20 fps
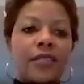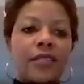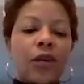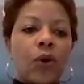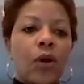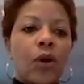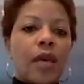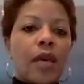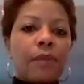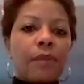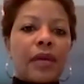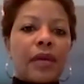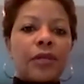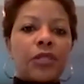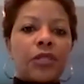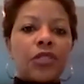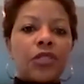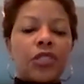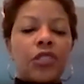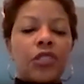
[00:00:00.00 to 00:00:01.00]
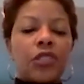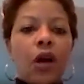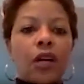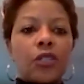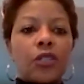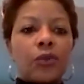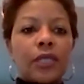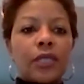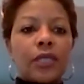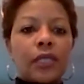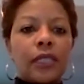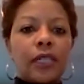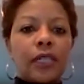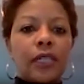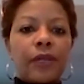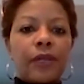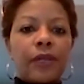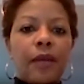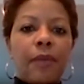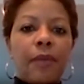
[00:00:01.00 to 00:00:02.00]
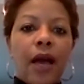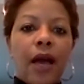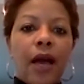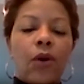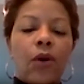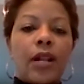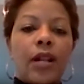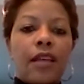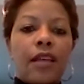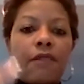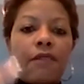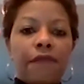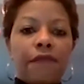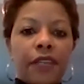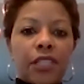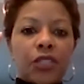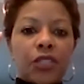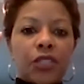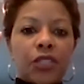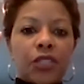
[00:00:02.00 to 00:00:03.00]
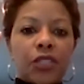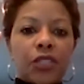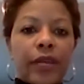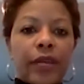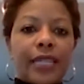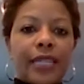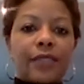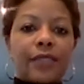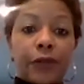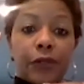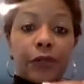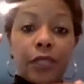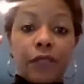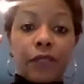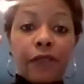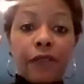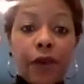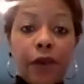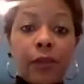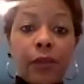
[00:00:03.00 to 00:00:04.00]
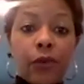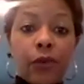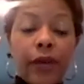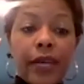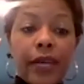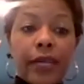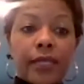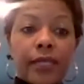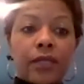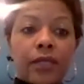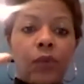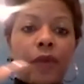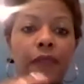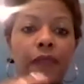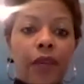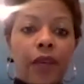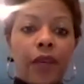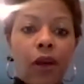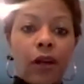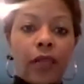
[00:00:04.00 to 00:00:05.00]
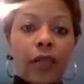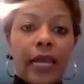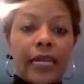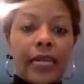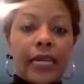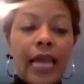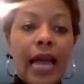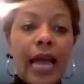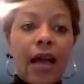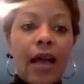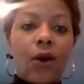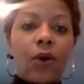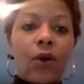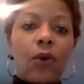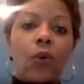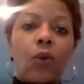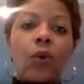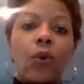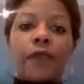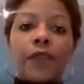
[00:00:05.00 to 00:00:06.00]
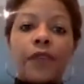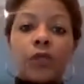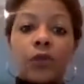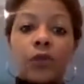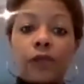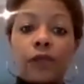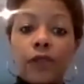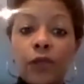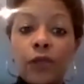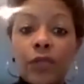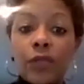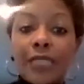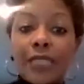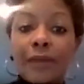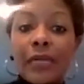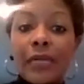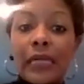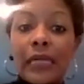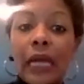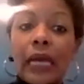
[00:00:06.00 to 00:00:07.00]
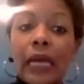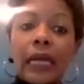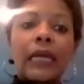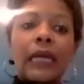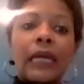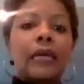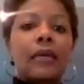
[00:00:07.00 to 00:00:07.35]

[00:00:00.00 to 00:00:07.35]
So maybe just talk to us a little bit about fixed rates versus variable rates, what they're like now, what they sort of used to be like.